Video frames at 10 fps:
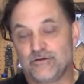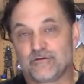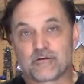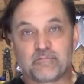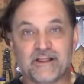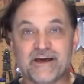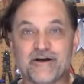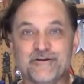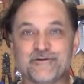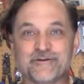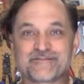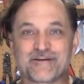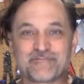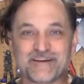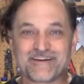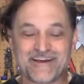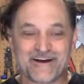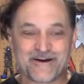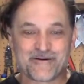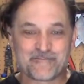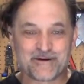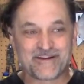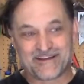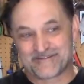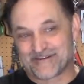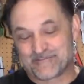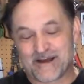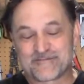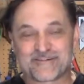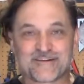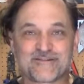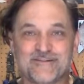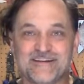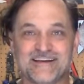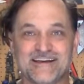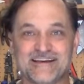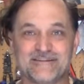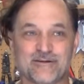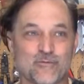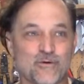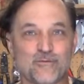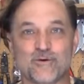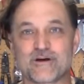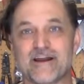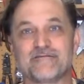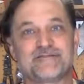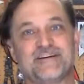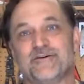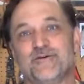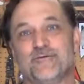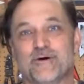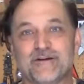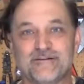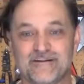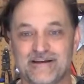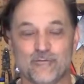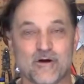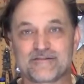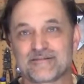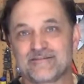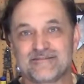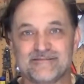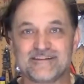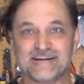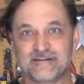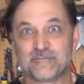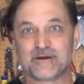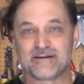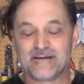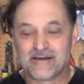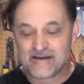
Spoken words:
you can plan on doing something, but sometimes the wood will kind of tell you what it wants it to be.